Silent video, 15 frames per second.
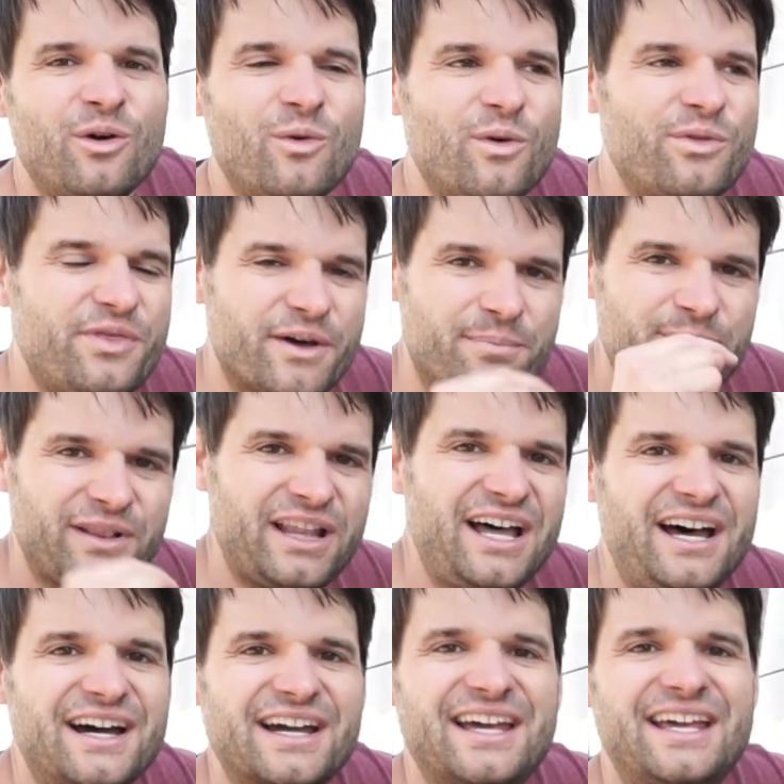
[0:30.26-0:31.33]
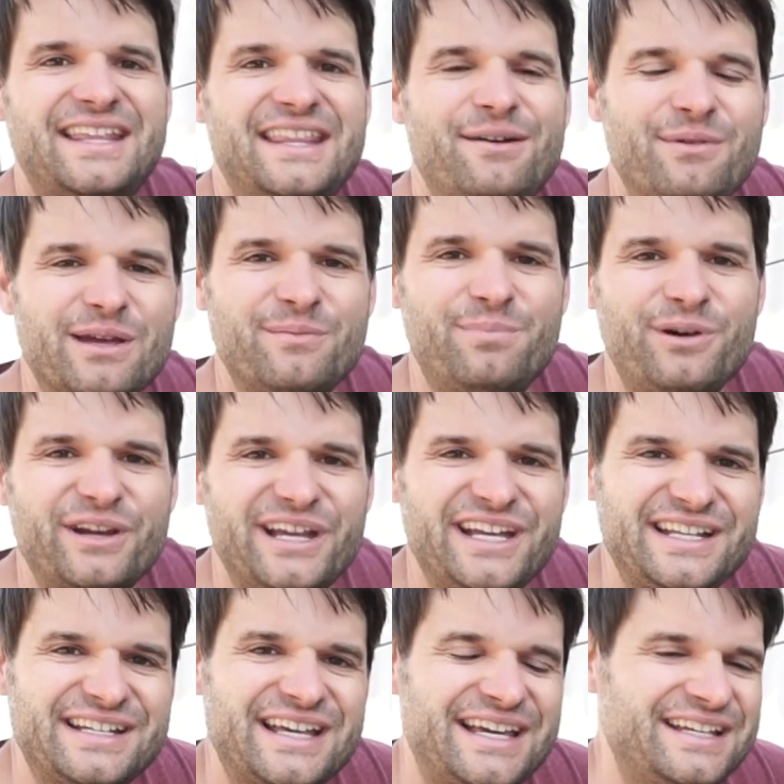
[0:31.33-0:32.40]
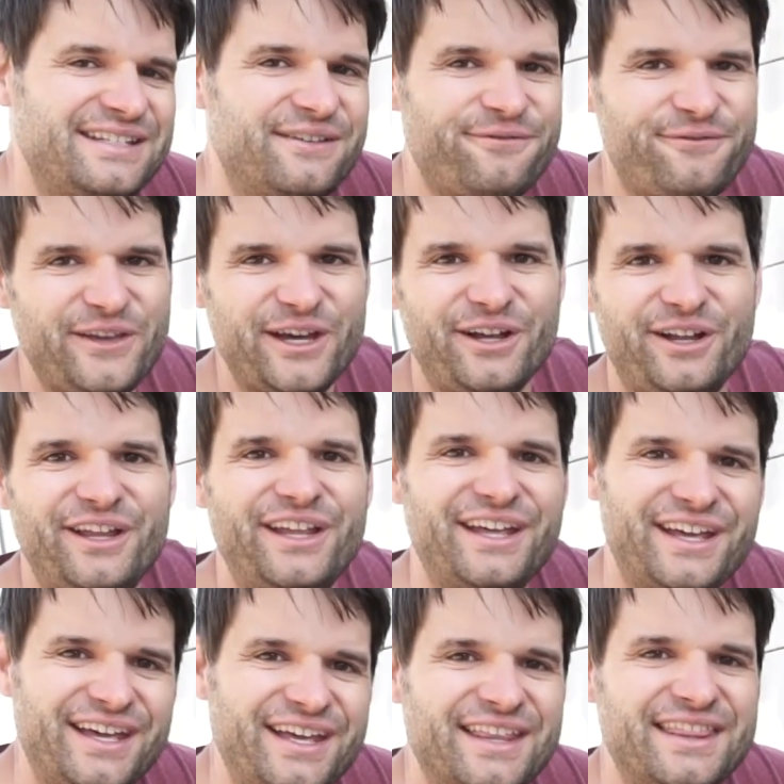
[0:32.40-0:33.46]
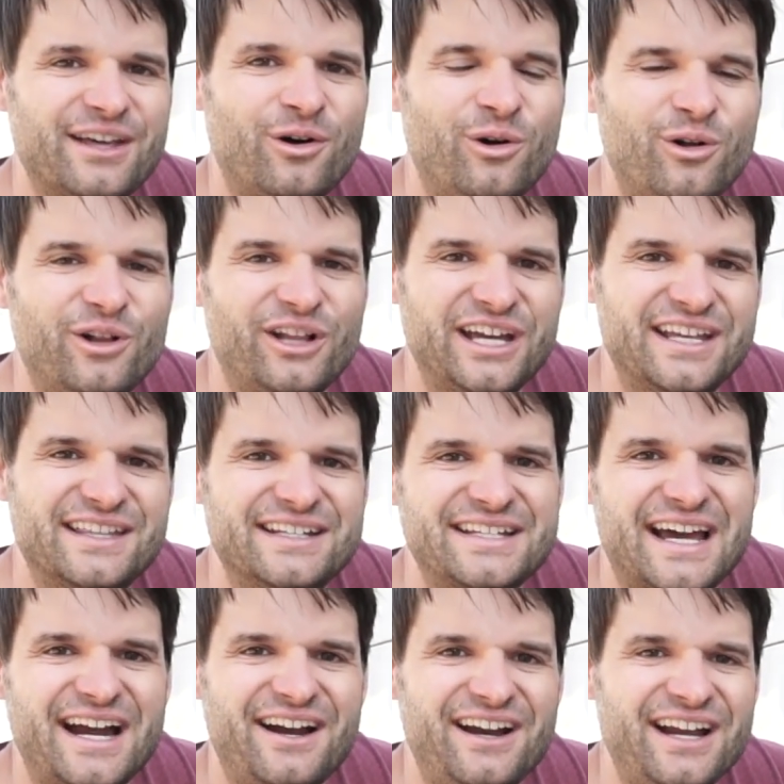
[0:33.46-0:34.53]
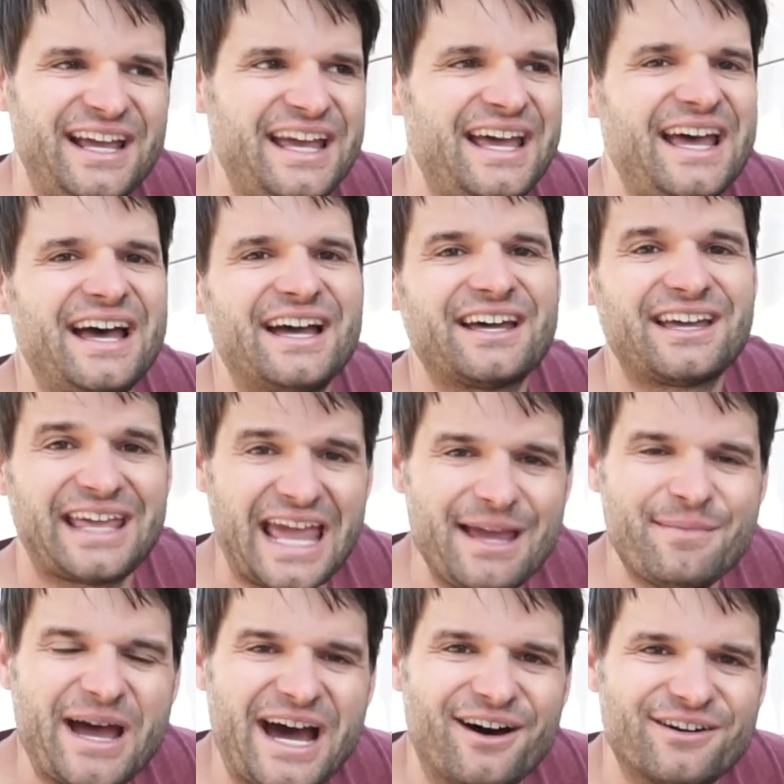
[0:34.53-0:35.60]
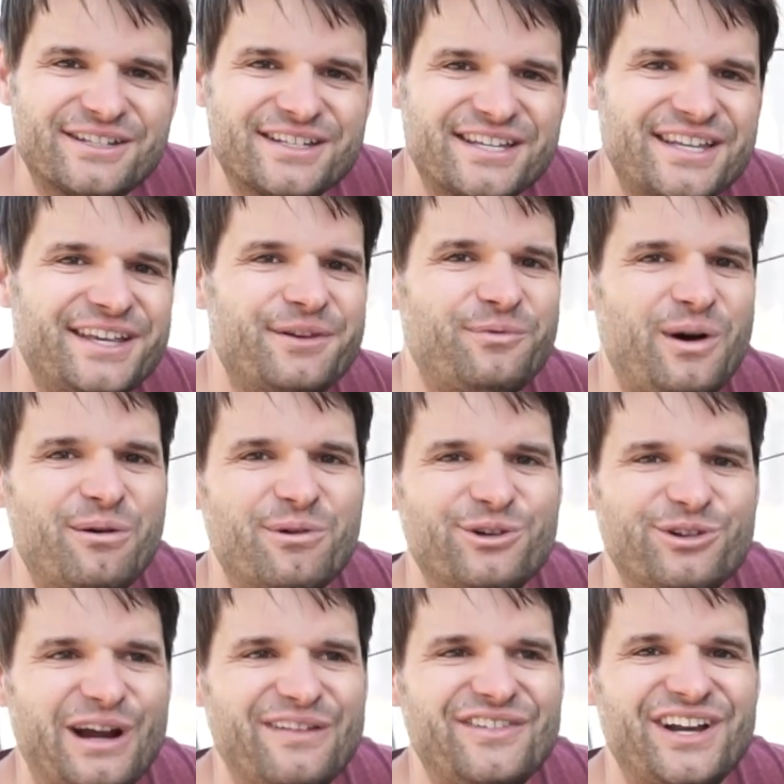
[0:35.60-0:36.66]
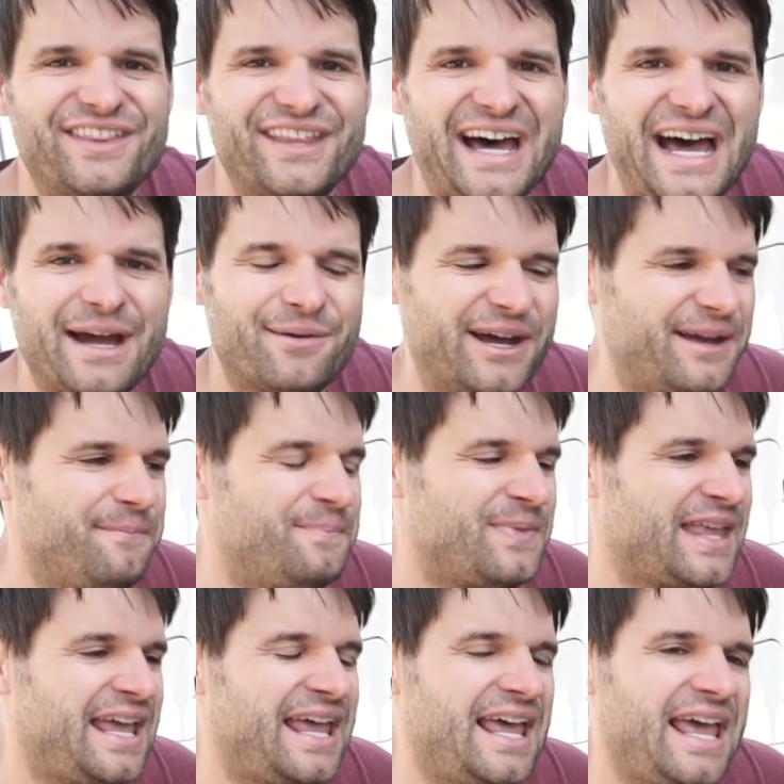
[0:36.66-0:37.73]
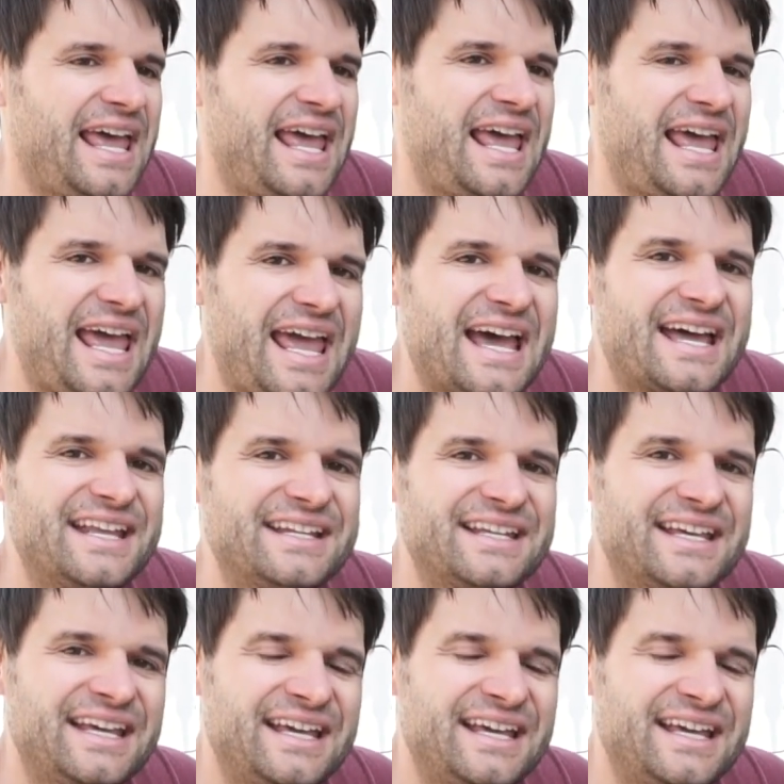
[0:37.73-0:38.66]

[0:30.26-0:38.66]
the plug that we had put in to fill the hole in the tire came out while we were driving on the highway. And